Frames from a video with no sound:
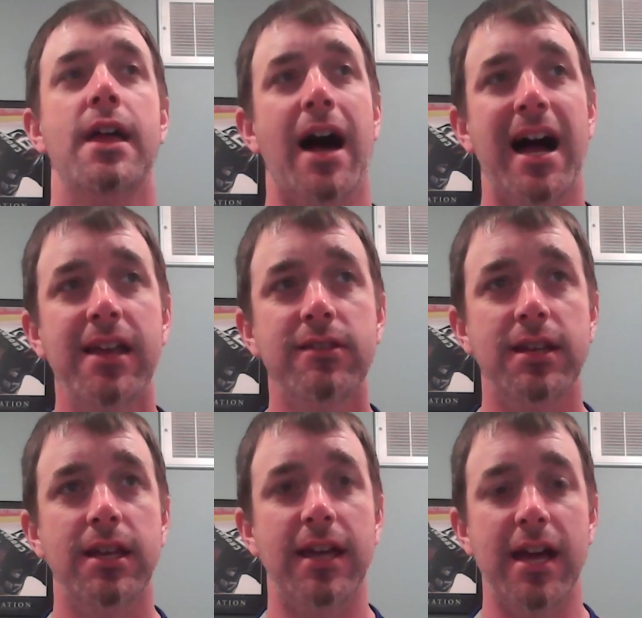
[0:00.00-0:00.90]
I
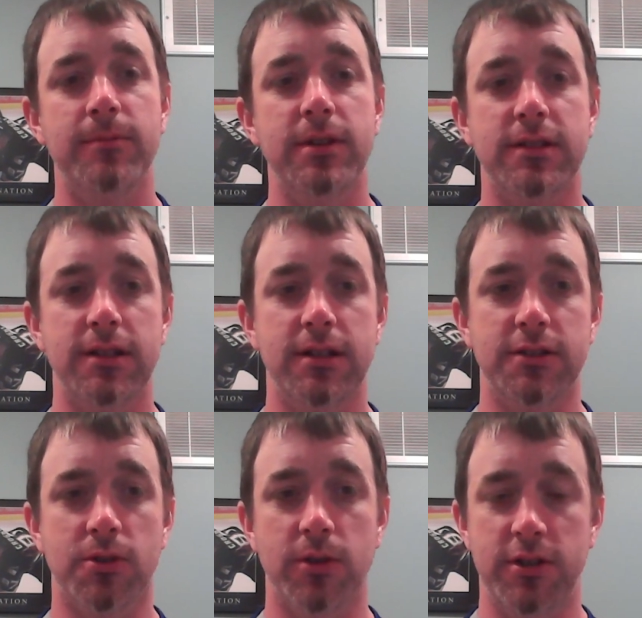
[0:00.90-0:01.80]
think Edmonton
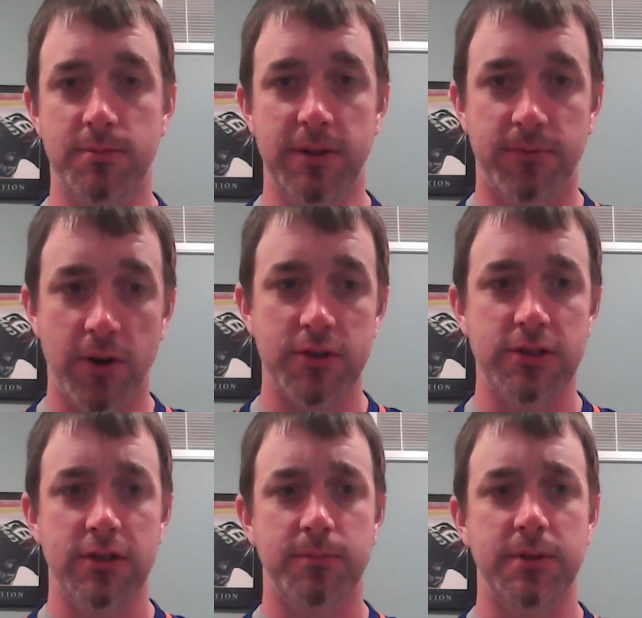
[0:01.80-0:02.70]
is going to be first
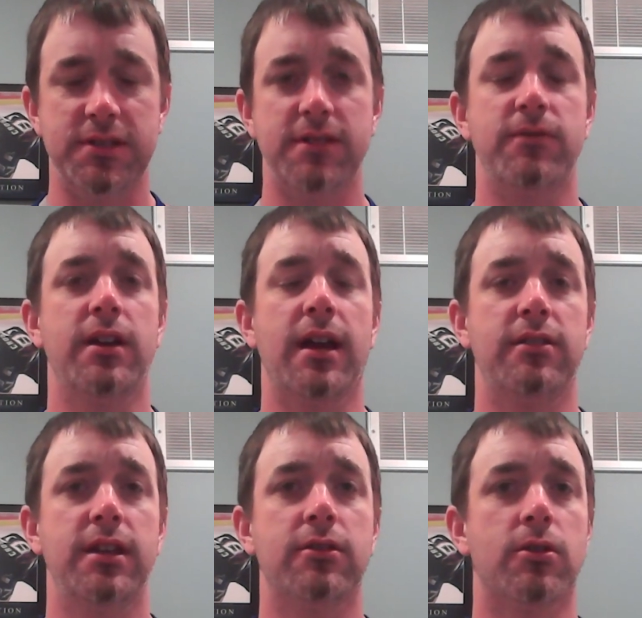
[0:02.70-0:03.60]
in the Pacific. I
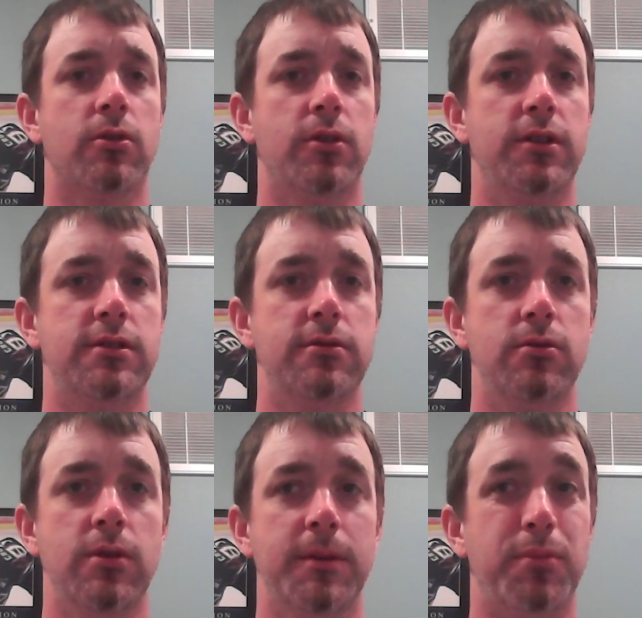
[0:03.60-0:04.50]
think they're going
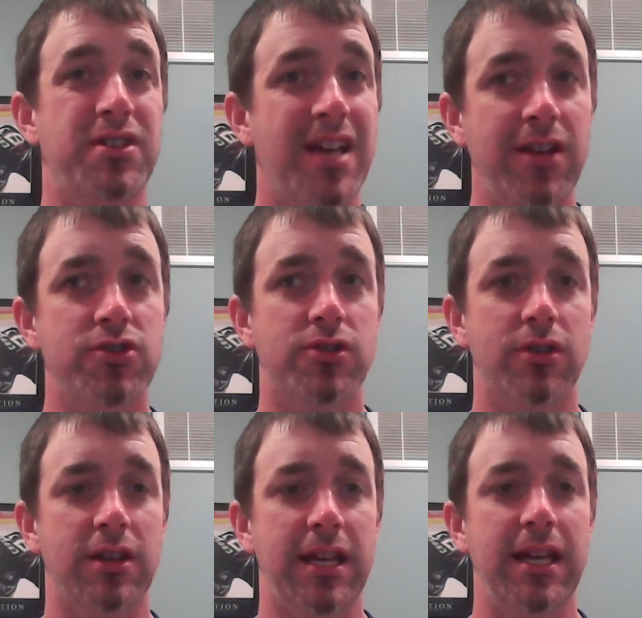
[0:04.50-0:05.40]
to uh,
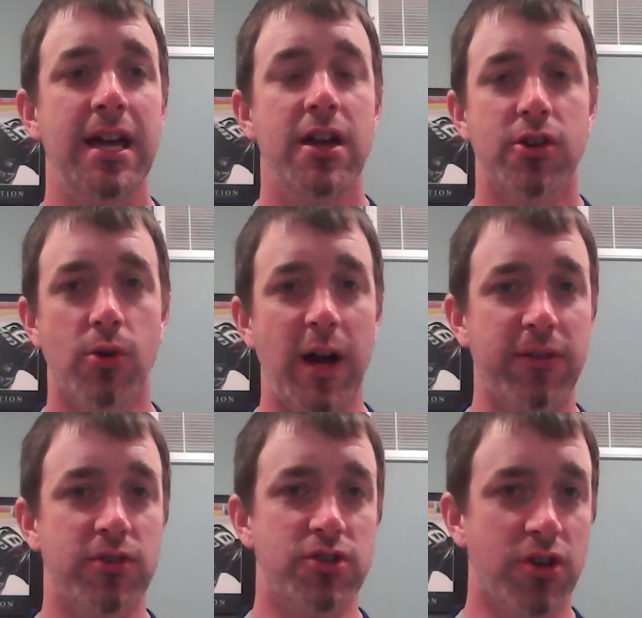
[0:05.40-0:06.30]
potentially go
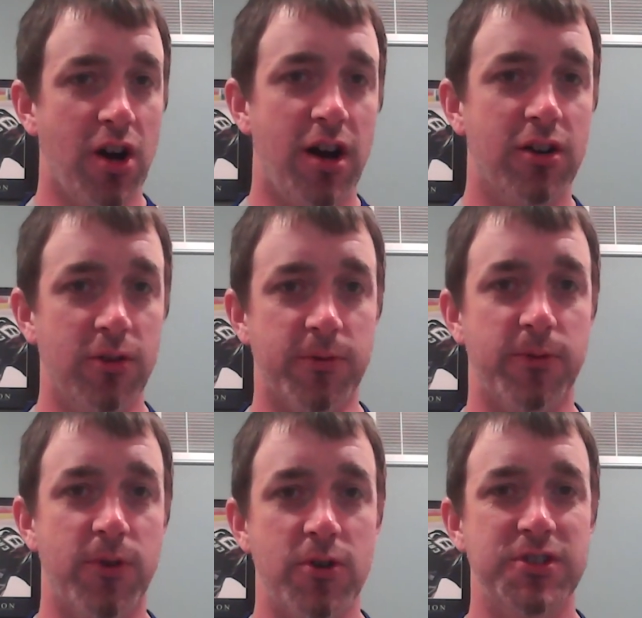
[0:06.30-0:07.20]
after Chicago for
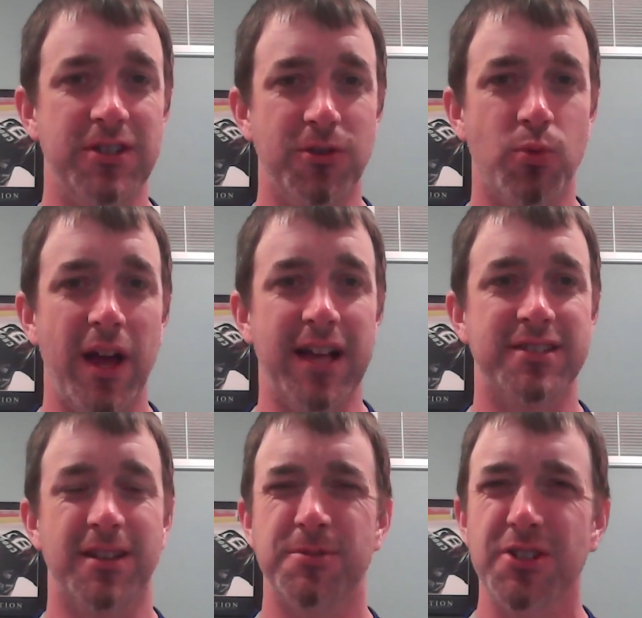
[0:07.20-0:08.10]
first in the
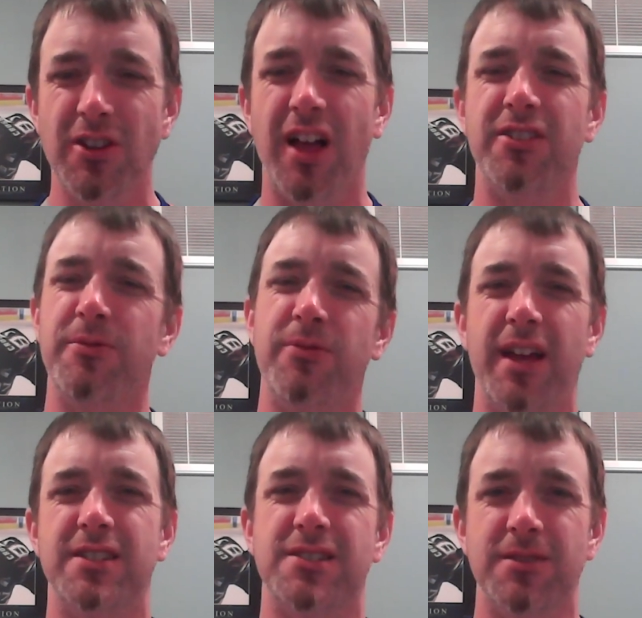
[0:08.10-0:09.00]
West. I'm still on the
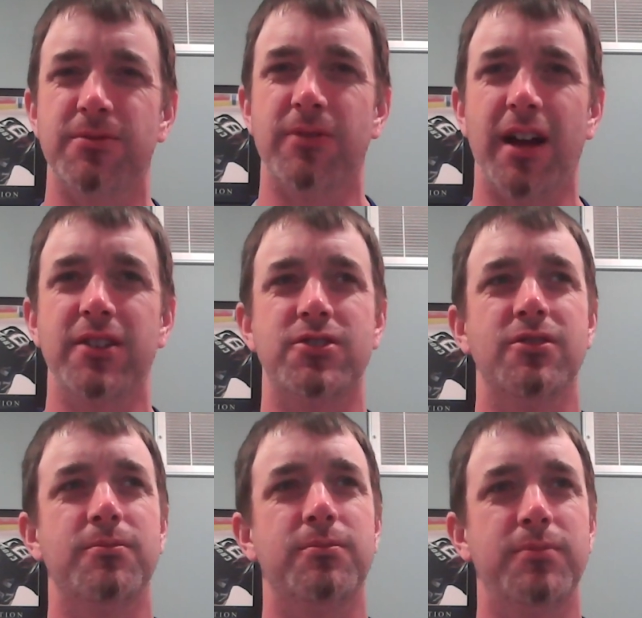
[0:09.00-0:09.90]
fence if I
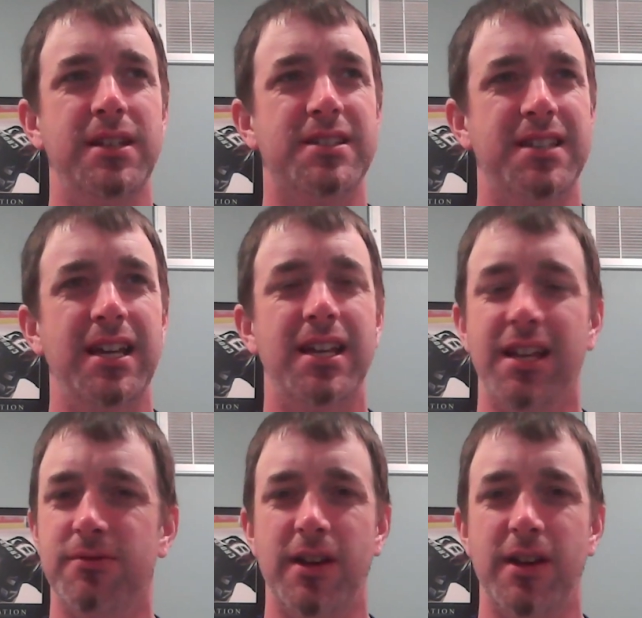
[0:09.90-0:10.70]
should be stating if